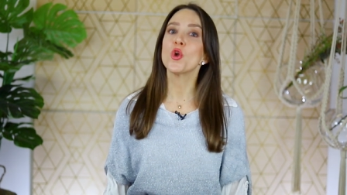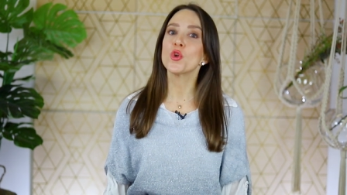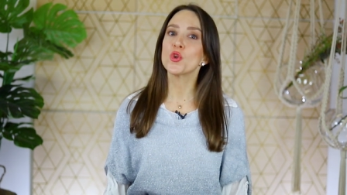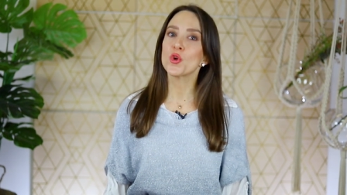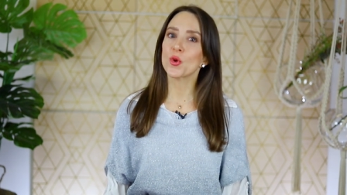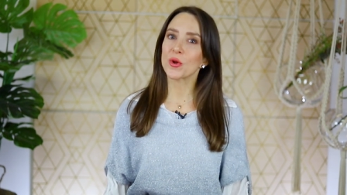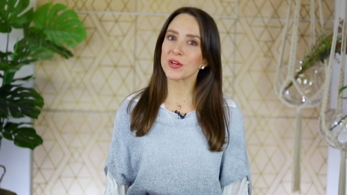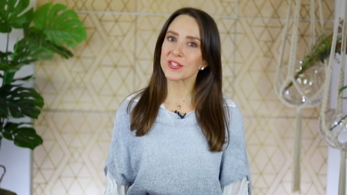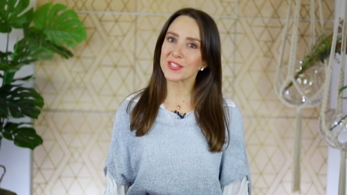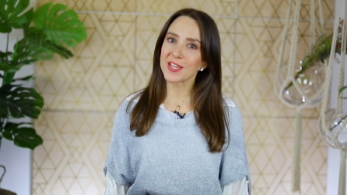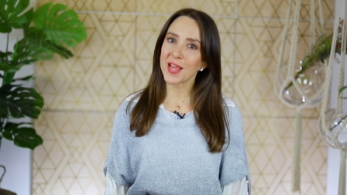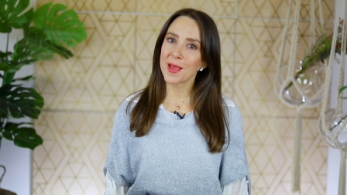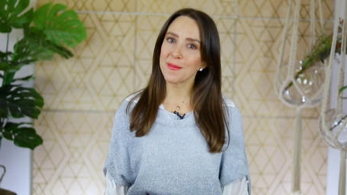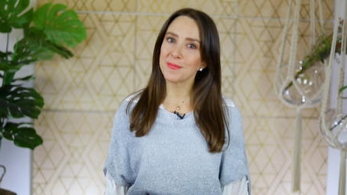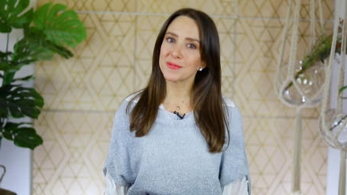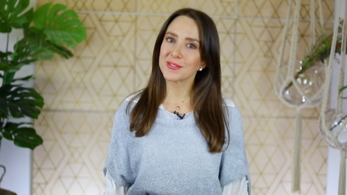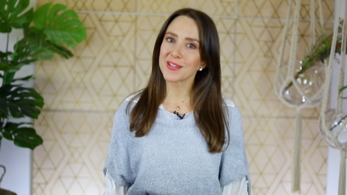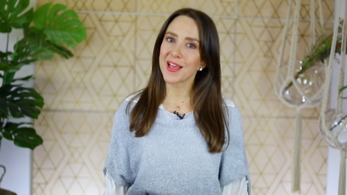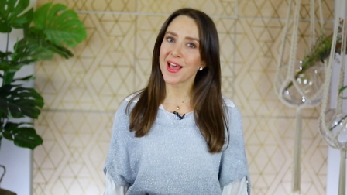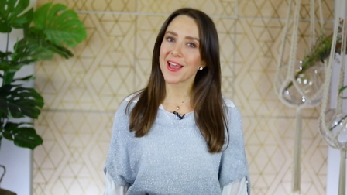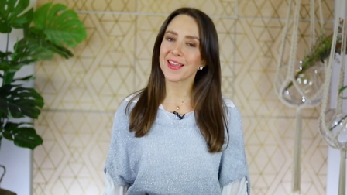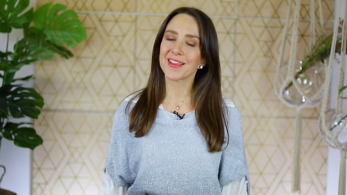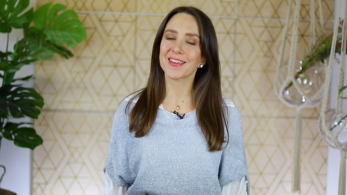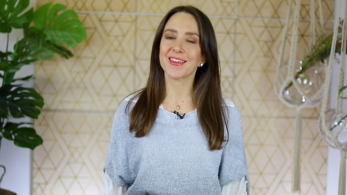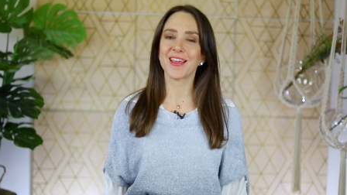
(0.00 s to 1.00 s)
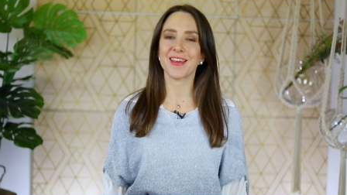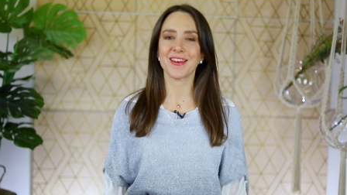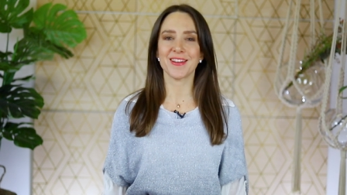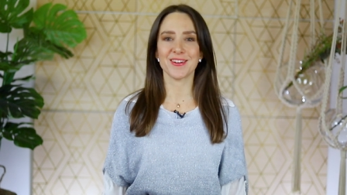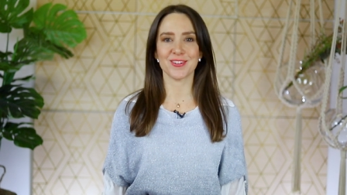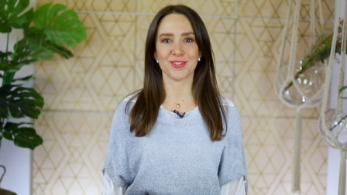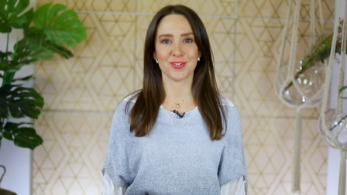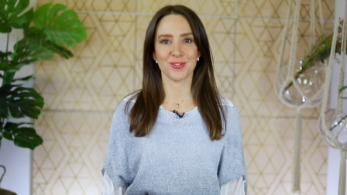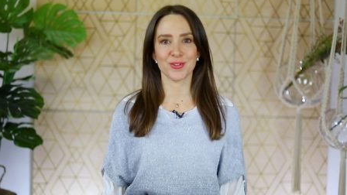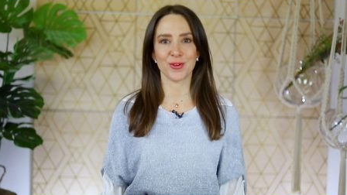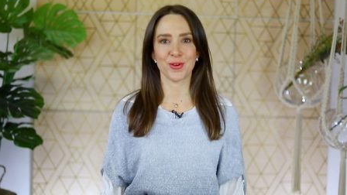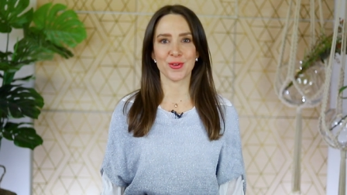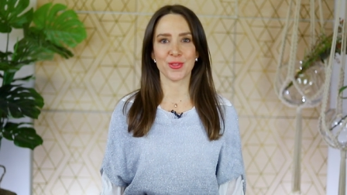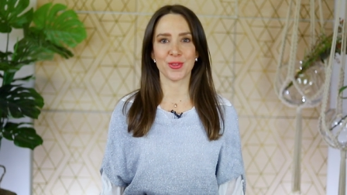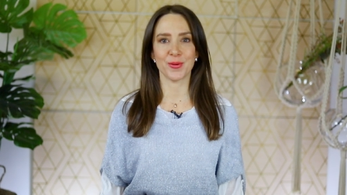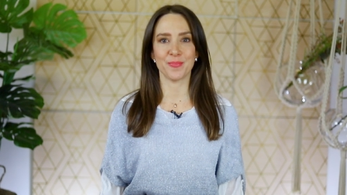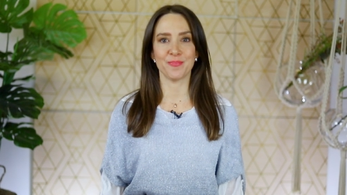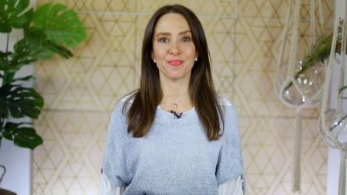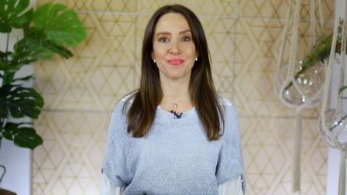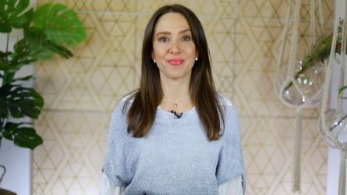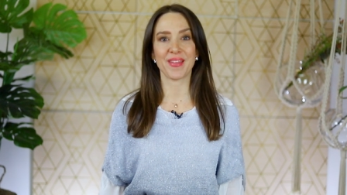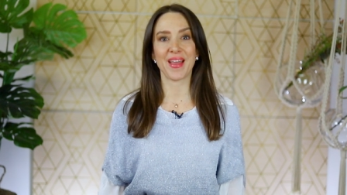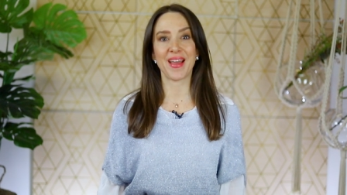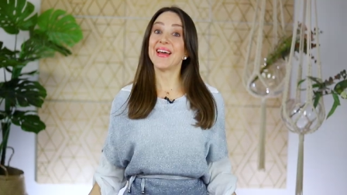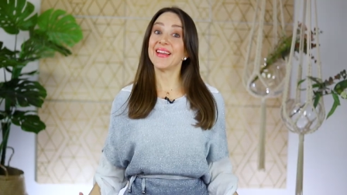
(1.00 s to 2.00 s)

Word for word: your attempts at getting to know them.